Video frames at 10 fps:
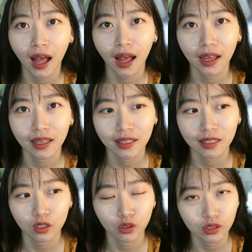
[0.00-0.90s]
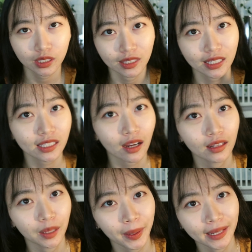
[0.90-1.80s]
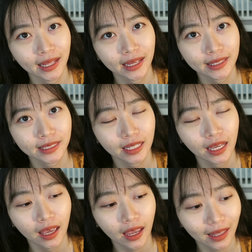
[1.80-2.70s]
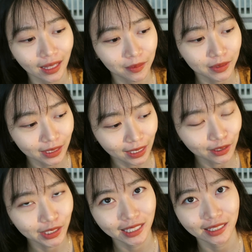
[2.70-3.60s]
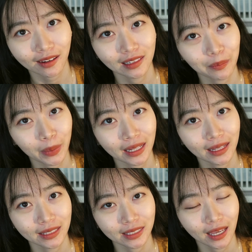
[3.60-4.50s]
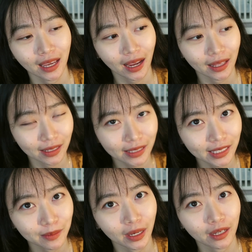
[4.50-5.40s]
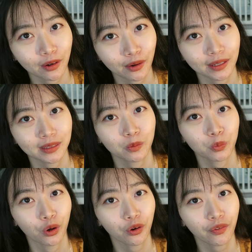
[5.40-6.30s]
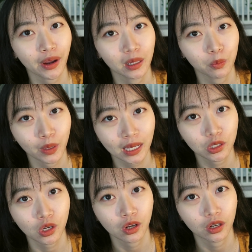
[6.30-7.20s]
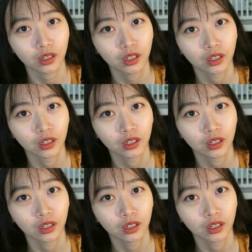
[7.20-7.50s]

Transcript: I used this color palette and I'm still using this color palette, and this is my current profile picture.